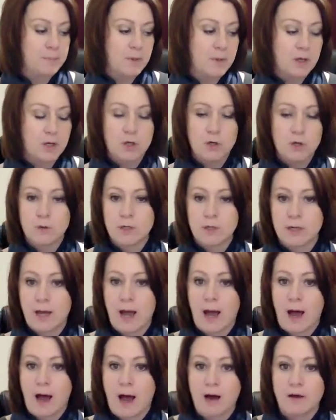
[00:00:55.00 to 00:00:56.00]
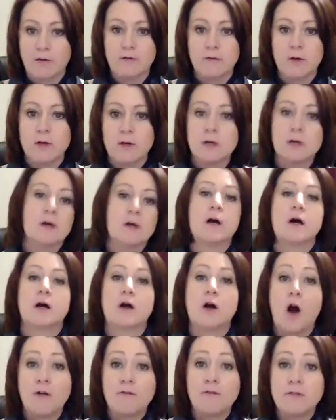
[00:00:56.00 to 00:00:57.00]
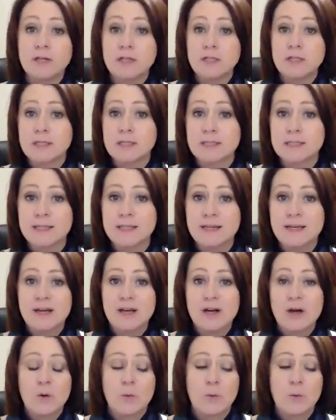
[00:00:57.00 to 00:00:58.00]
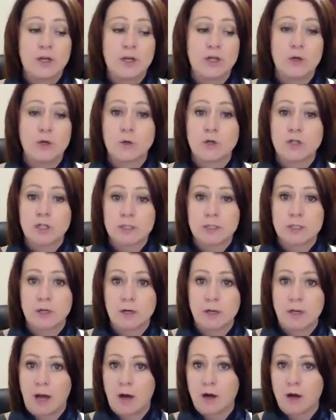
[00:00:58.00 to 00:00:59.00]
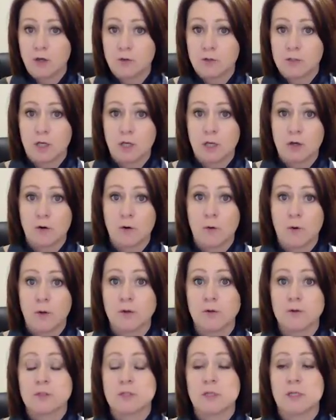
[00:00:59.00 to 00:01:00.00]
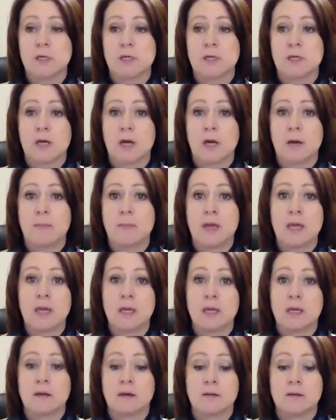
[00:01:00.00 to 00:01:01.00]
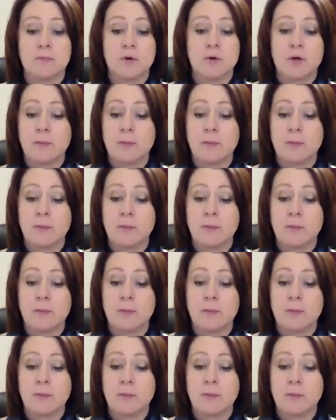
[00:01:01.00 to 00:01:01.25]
you can have confidence when you're just starting out using your oils in making pretty